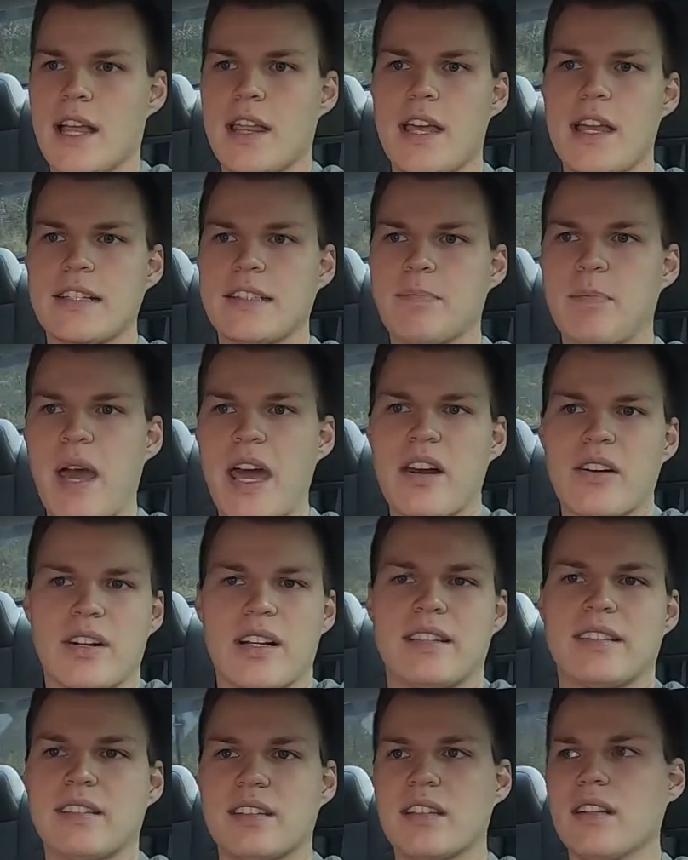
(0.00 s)
it's better,
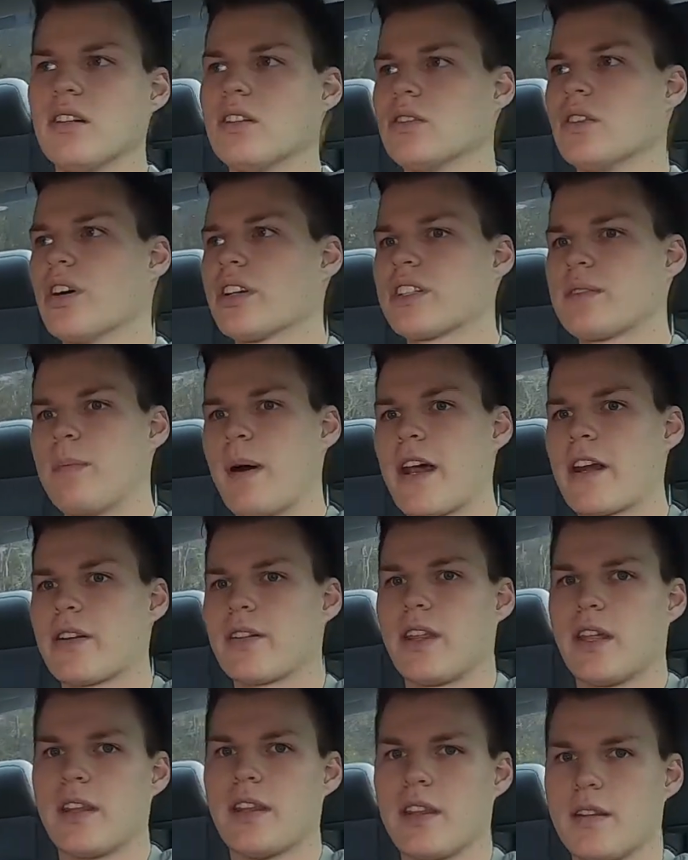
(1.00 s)
it still looks
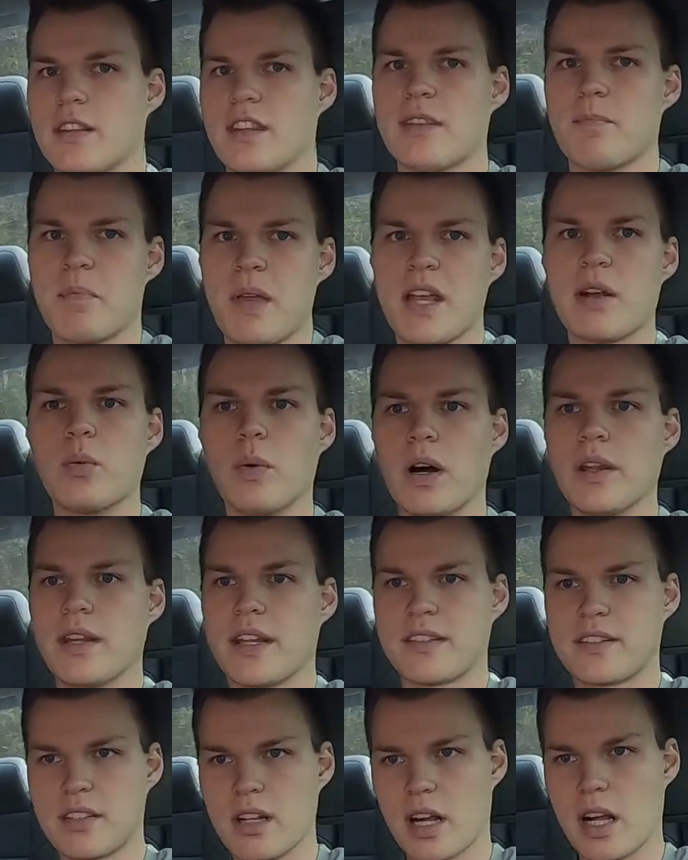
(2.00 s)
better than the big one
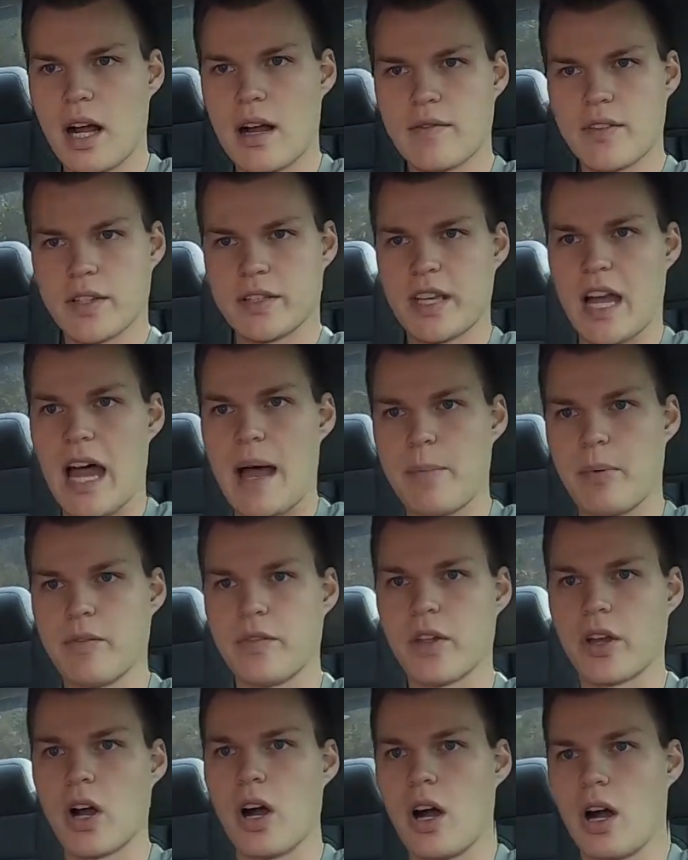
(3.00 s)
that's stuck off the top
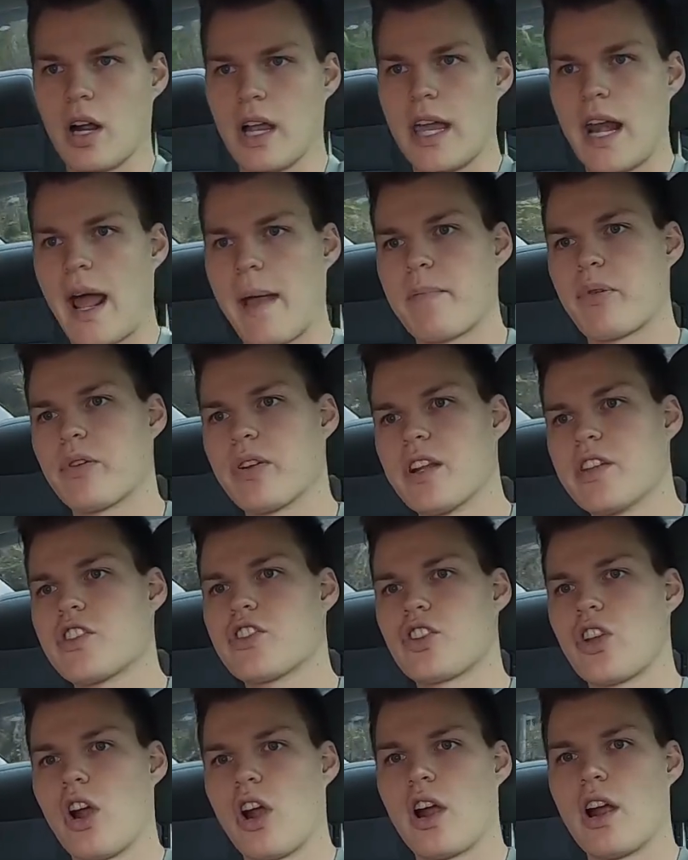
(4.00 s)
of the car. And I'm pretty
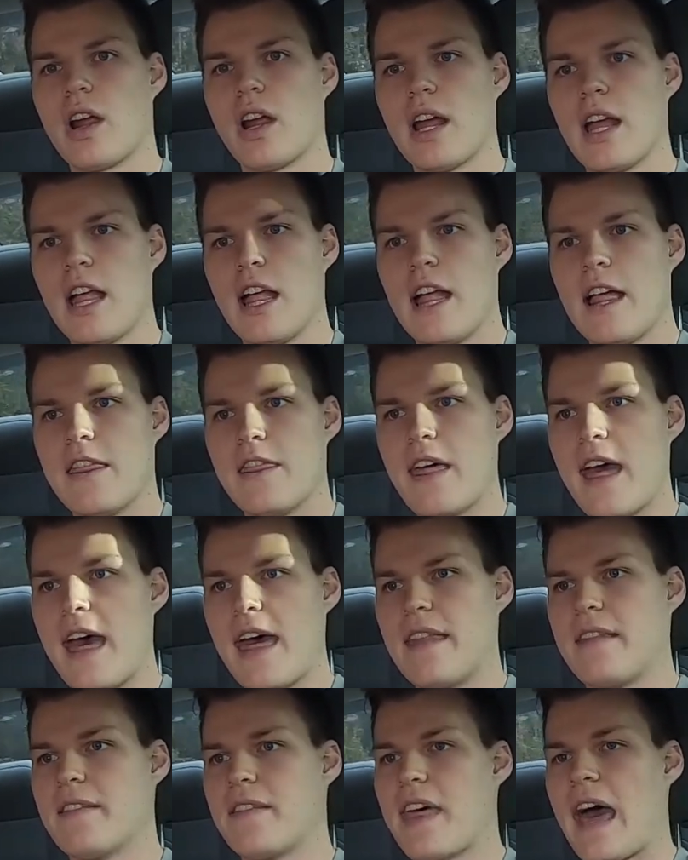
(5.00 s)
sure
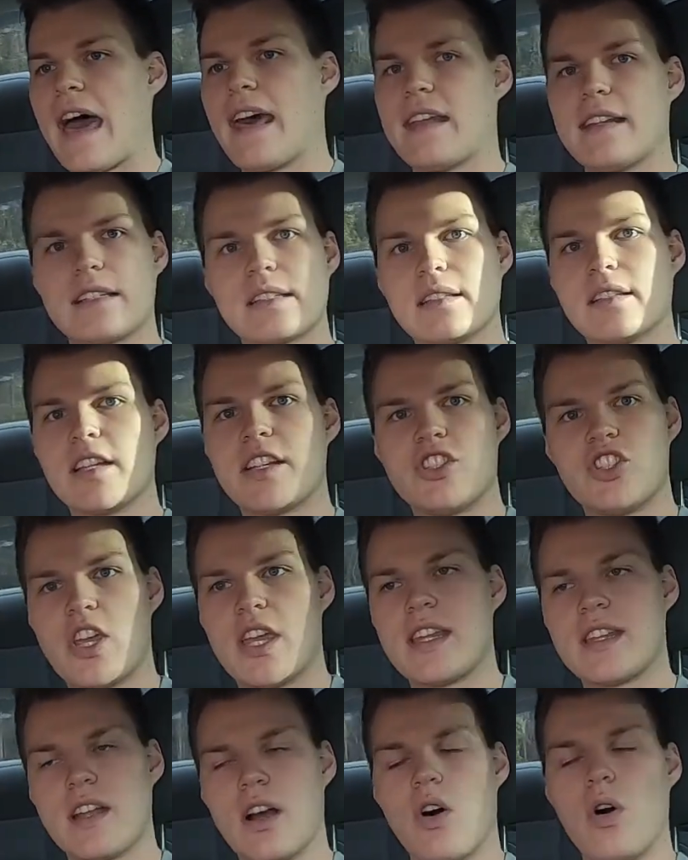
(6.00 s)
that is
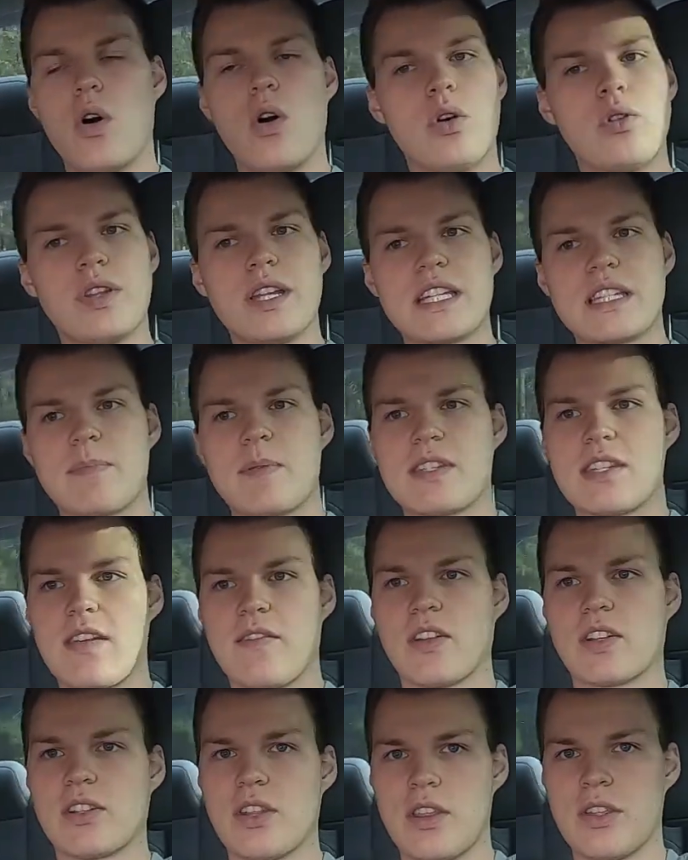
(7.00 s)
legit only
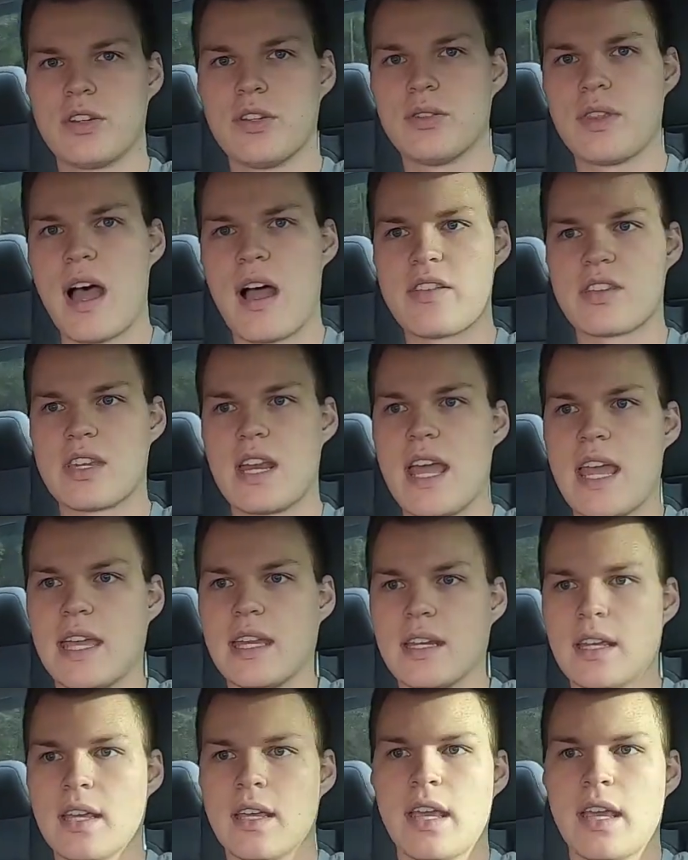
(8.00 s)
specific to the 2008.